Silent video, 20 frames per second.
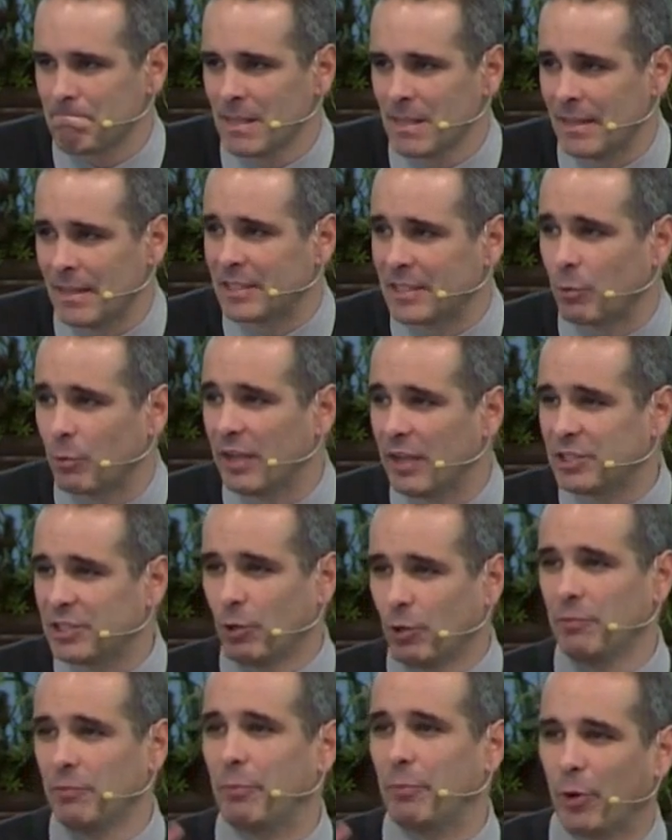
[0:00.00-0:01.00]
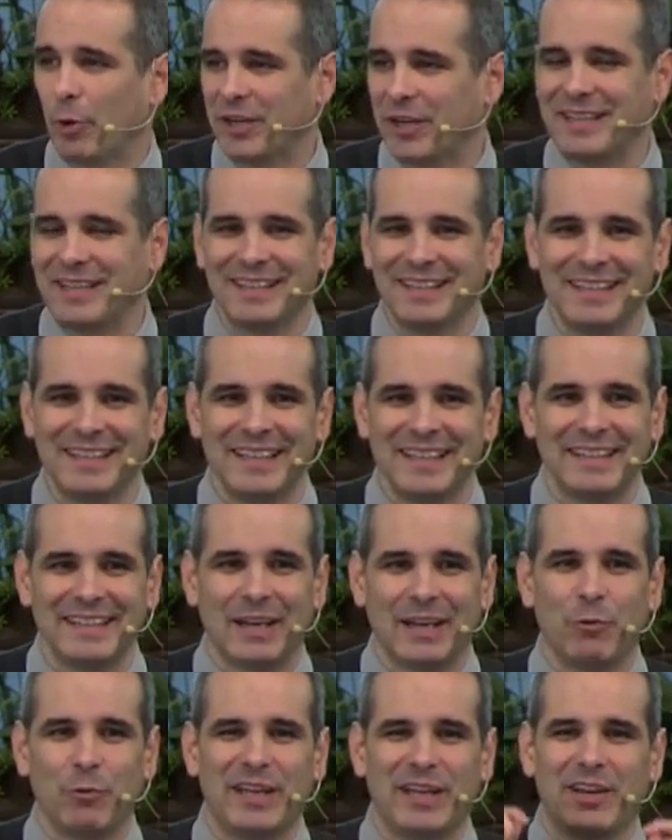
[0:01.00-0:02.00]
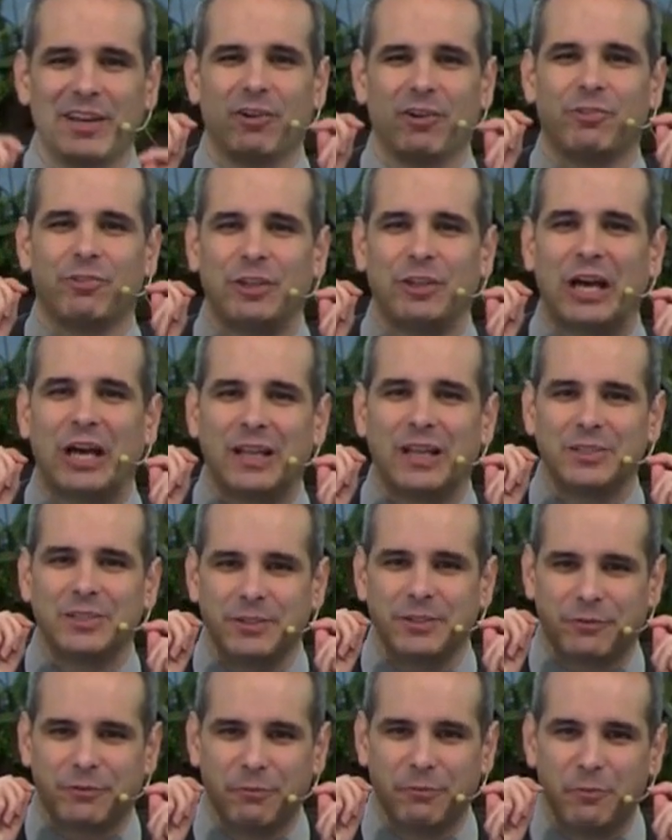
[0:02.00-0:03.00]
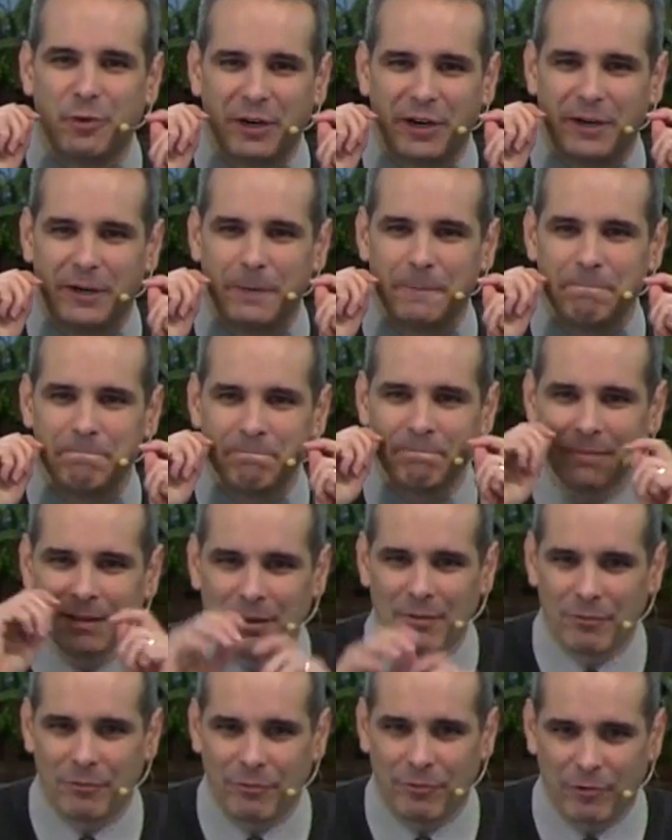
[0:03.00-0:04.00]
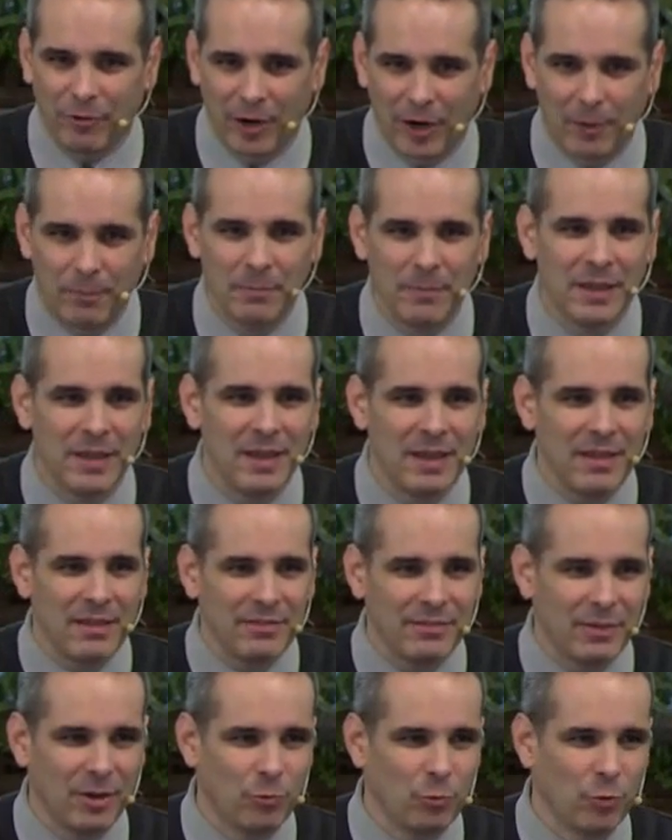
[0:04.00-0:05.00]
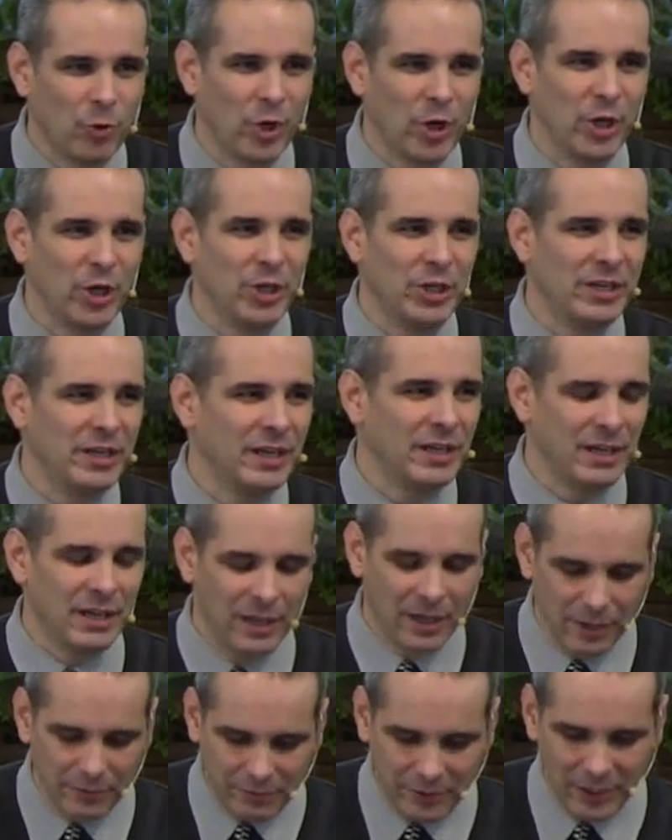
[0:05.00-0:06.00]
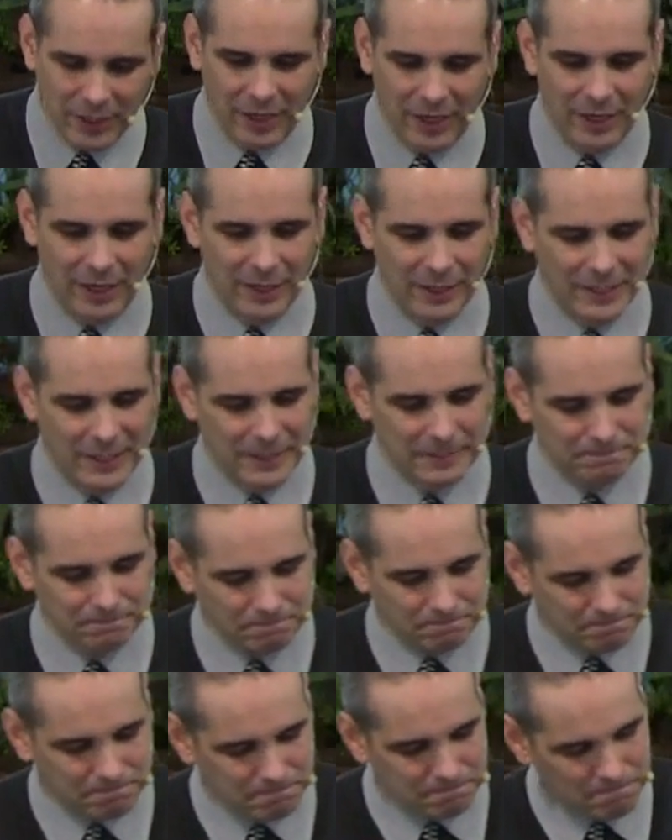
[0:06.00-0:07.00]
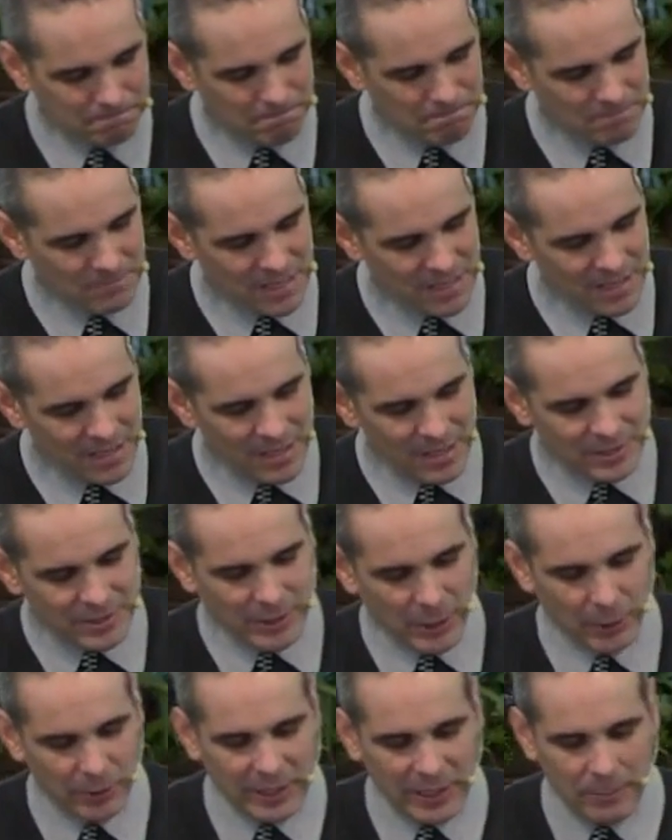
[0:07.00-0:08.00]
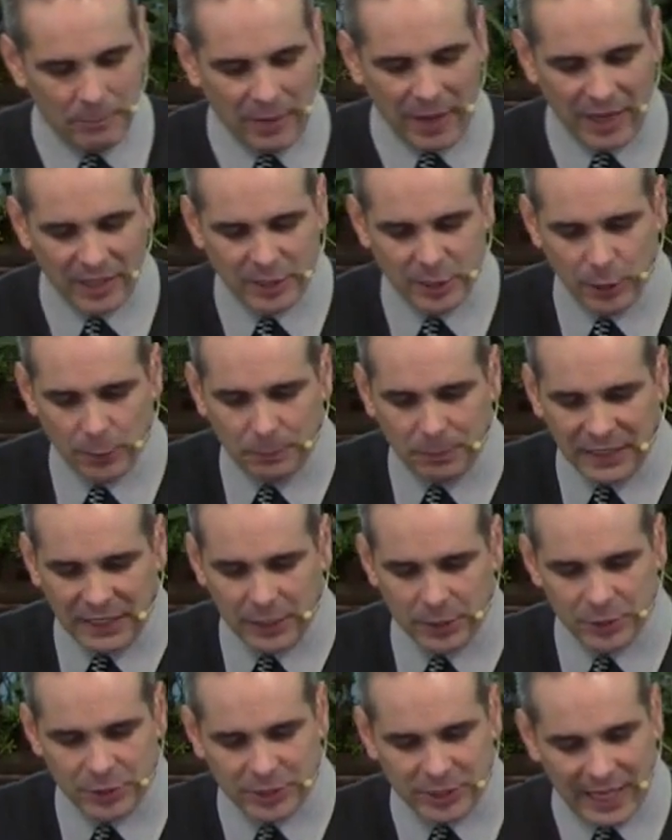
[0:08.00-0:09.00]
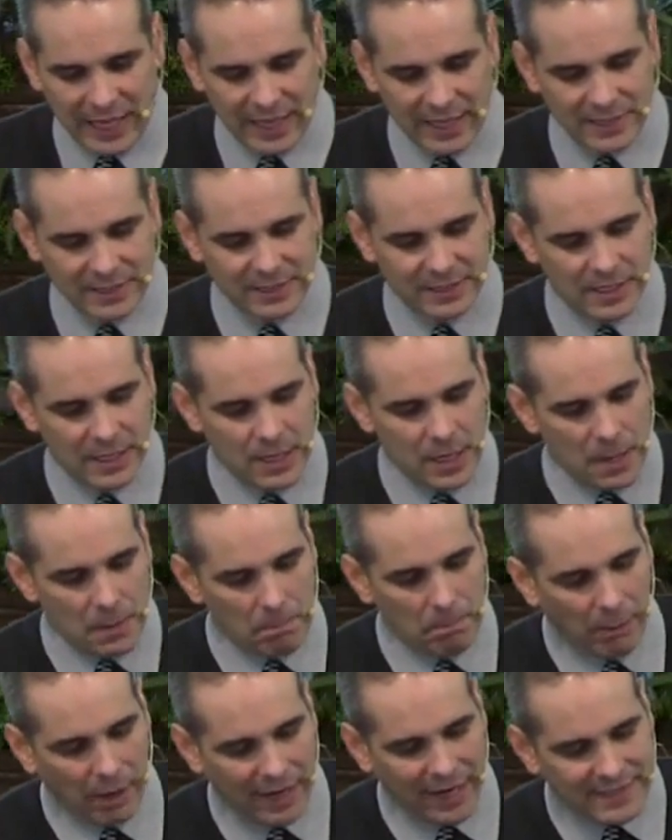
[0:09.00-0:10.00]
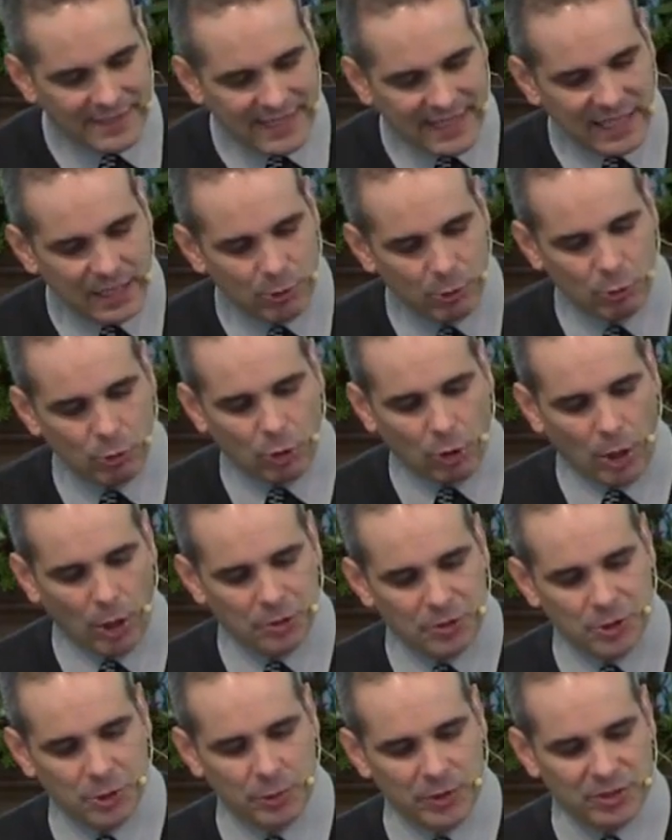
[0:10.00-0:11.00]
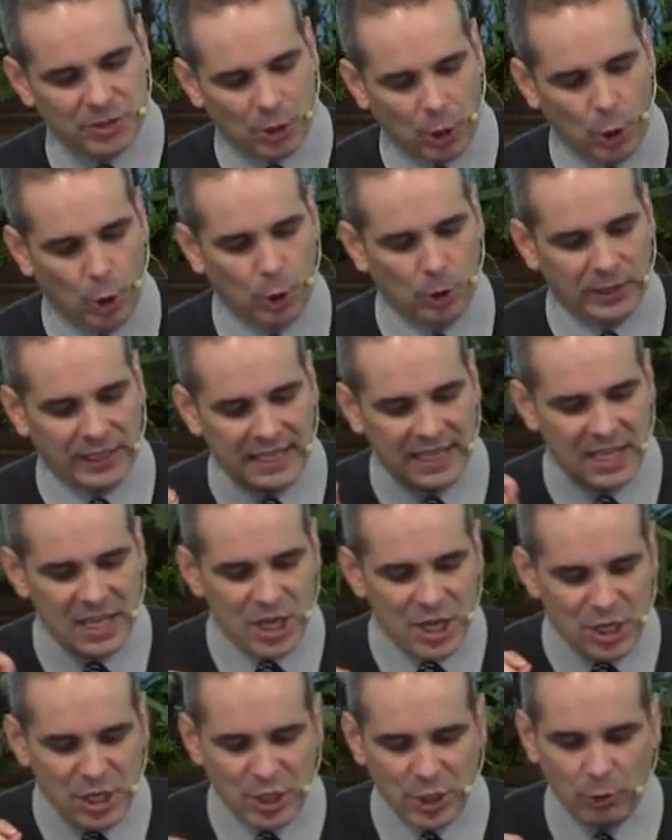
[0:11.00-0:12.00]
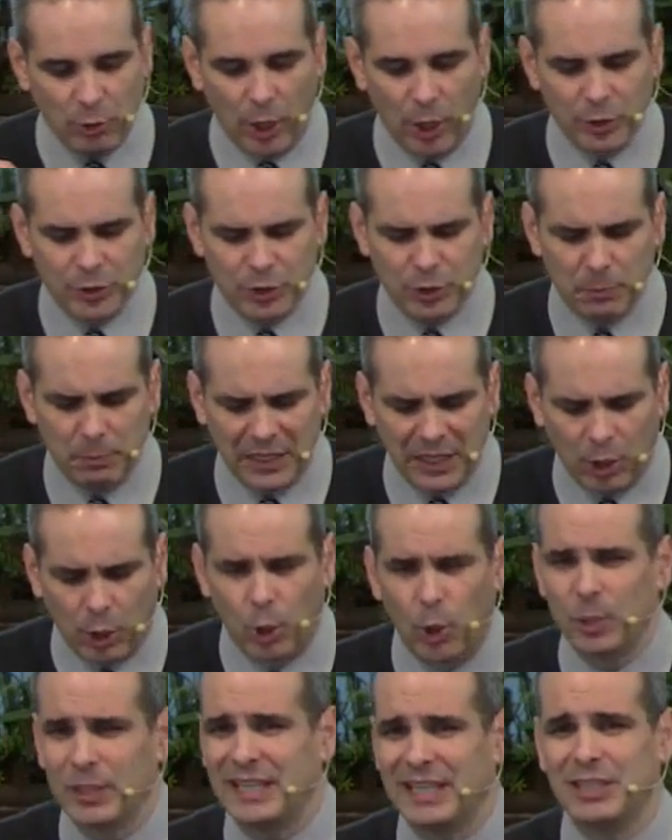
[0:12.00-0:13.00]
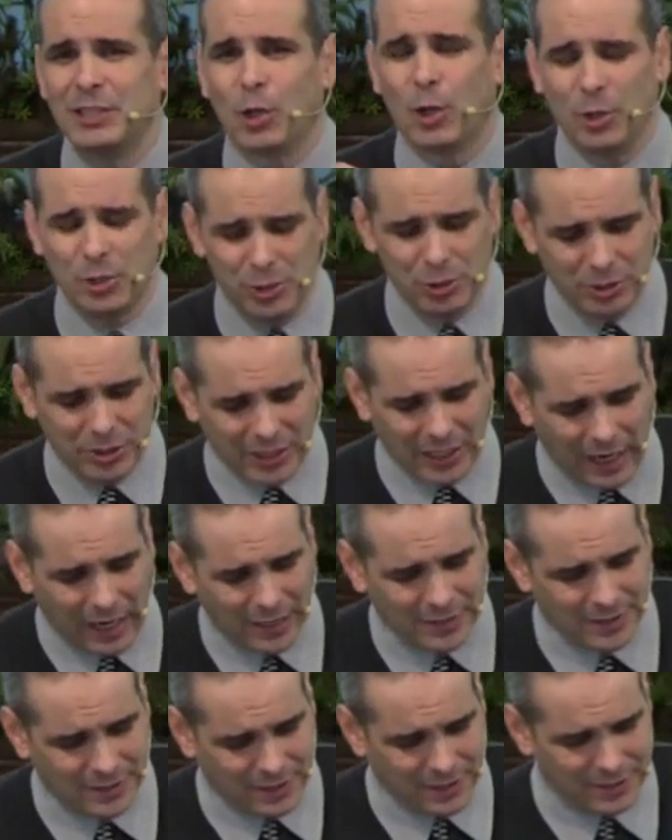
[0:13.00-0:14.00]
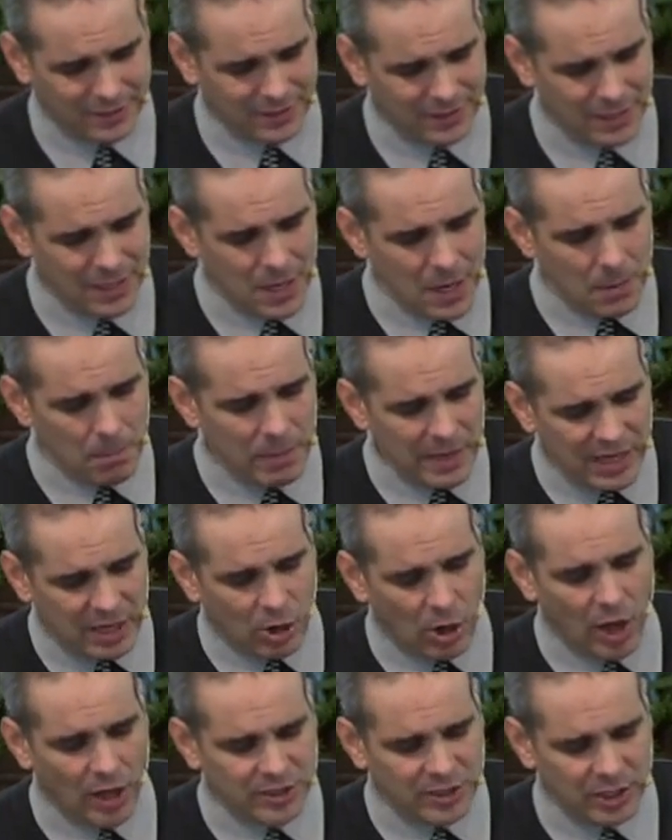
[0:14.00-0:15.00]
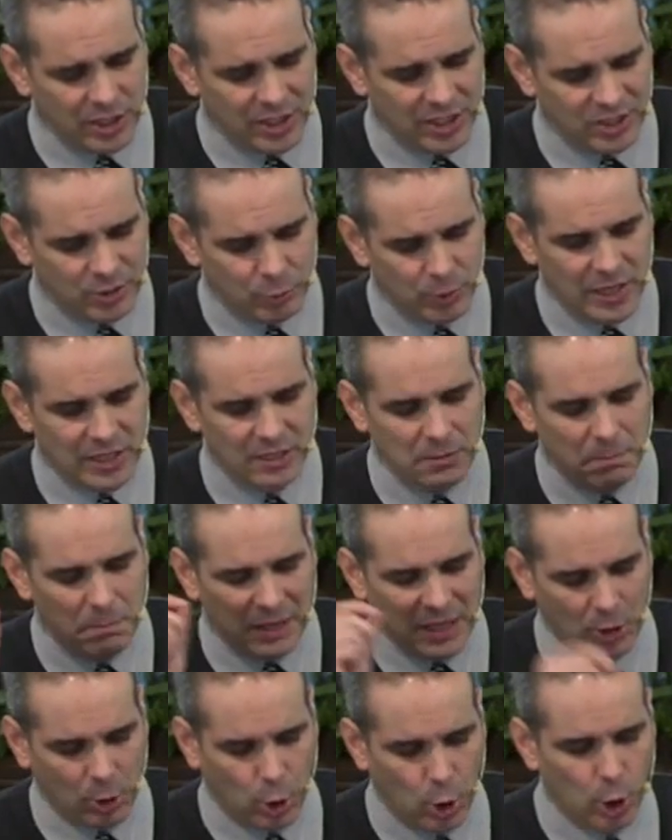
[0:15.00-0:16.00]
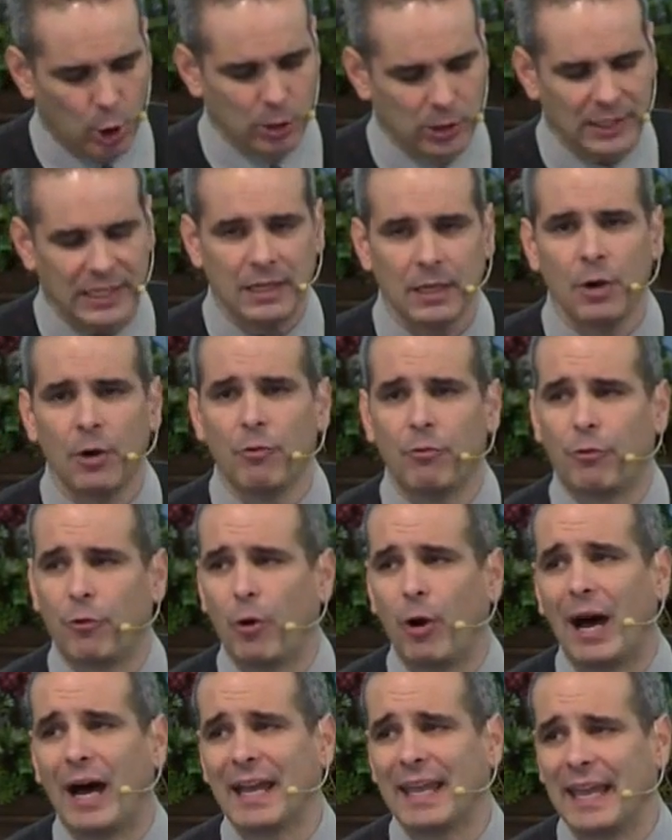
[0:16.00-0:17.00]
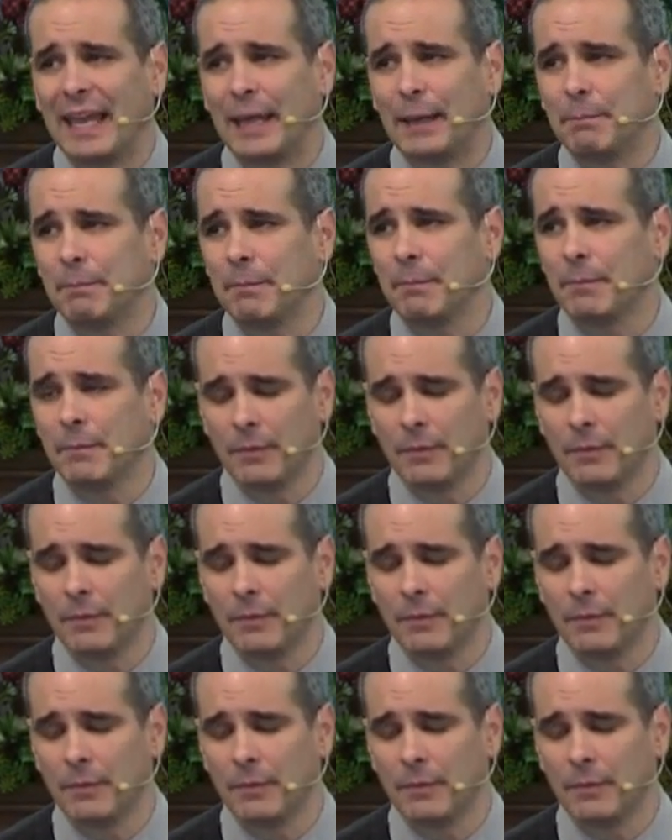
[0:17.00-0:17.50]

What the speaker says: That's why it's so important that we get our theology from where? From the Word of God. So the Apostle Peter says, but as He who called you is holy, you also be holy in all your conduct, because it is written, be holy, for I am